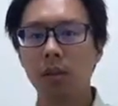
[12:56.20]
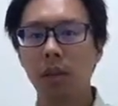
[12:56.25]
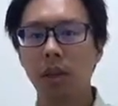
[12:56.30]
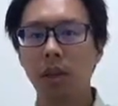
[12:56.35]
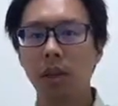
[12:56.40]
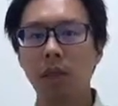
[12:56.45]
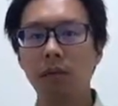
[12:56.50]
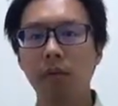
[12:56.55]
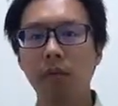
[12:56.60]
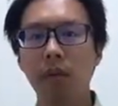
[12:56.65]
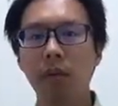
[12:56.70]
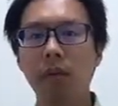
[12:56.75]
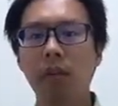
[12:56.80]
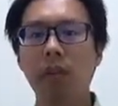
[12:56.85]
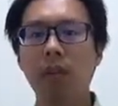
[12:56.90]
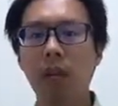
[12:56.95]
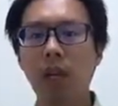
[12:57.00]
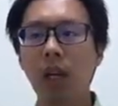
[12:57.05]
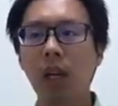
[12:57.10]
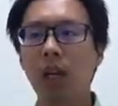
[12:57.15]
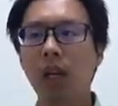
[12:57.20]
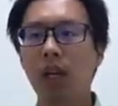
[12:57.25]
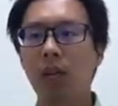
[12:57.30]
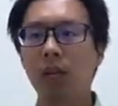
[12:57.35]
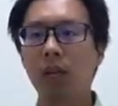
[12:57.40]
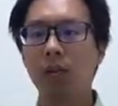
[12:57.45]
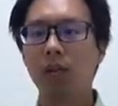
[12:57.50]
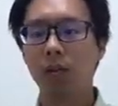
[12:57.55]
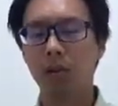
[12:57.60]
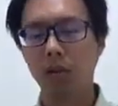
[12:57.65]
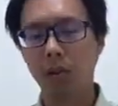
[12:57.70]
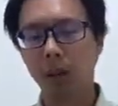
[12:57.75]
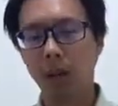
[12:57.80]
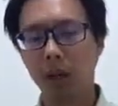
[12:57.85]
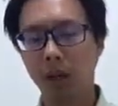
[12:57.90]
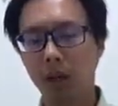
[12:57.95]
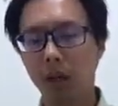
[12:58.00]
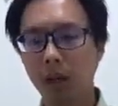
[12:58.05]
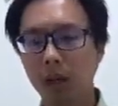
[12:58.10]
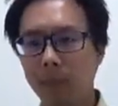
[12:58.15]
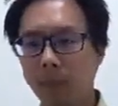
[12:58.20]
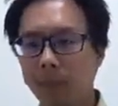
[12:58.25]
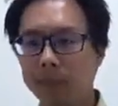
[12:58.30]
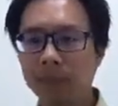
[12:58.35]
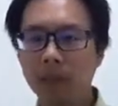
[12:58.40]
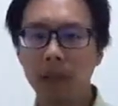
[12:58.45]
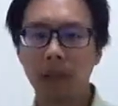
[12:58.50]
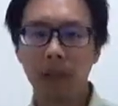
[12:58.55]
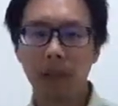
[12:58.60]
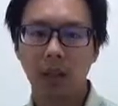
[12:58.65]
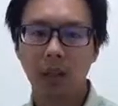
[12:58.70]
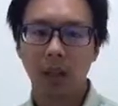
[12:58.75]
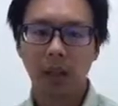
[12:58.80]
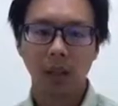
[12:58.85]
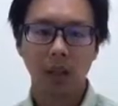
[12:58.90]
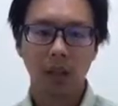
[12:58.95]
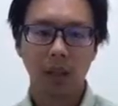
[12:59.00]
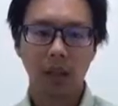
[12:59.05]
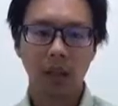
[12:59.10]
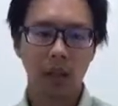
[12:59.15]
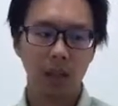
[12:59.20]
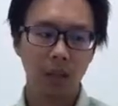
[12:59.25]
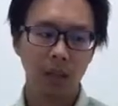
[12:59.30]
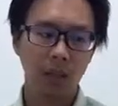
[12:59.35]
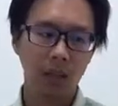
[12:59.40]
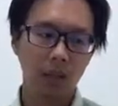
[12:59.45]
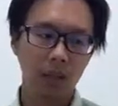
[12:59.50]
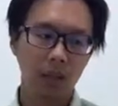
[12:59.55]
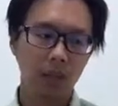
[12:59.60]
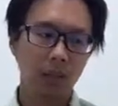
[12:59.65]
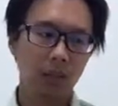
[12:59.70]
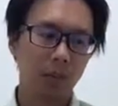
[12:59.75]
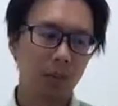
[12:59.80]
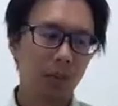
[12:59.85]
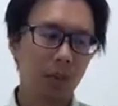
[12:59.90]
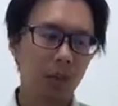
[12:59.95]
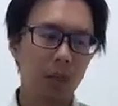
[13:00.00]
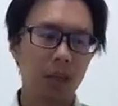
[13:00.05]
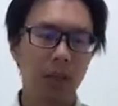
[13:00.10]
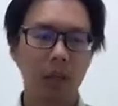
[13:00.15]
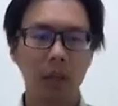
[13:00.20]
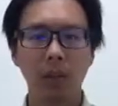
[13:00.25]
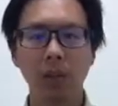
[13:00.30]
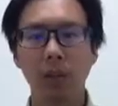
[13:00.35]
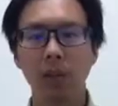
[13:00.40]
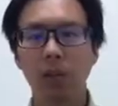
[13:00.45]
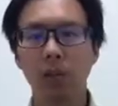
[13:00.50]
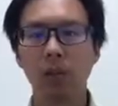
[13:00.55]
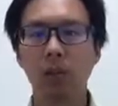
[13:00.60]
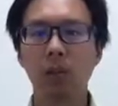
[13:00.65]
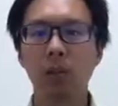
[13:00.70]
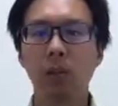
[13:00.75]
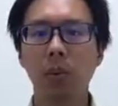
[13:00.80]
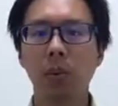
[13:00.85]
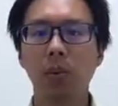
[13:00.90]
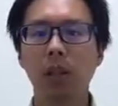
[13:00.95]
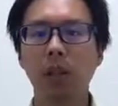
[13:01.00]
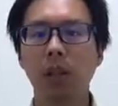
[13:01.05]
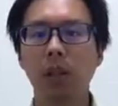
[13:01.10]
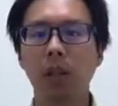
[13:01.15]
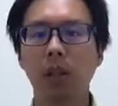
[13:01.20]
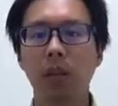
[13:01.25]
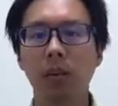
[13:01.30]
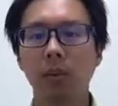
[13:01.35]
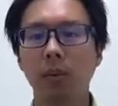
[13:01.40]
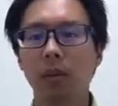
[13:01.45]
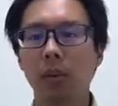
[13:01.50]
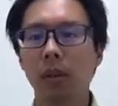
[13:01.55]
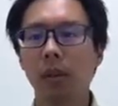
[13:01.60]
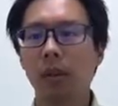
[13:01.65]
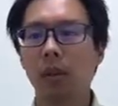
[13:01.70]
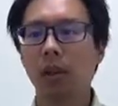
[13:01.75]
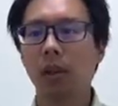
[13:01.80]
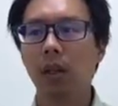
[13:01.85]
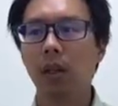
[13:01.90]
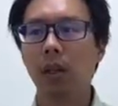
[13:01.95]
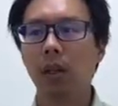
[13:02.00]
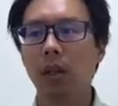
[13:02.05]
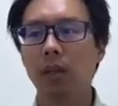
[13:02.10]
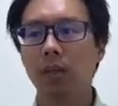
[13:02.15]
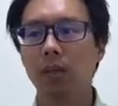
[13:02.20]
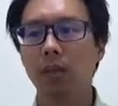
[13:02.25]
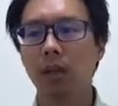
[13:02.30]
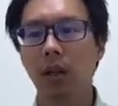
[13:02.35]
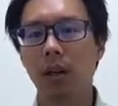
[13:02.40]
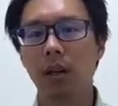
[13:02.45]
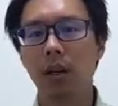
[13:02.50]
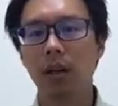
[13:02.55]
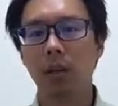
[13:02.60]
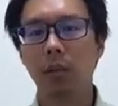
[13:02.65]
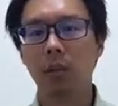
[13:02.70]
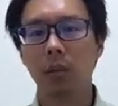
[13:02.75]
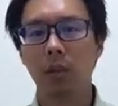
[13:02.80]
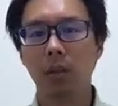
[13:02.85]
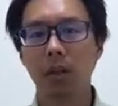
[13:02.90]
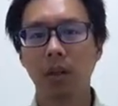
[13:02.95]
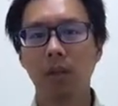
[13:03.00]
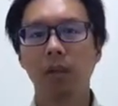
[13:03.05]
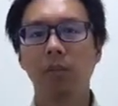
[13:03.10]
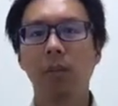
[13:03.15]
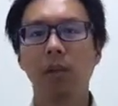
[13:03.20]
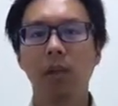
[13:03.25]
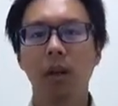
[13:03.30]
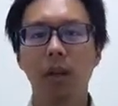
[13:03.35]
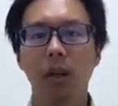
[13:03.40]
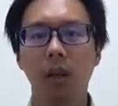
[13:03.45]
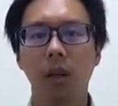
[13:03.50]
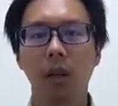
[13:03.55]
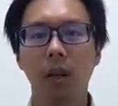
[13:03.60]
infuse heat into your body. And there's one acupuncture point that is very important for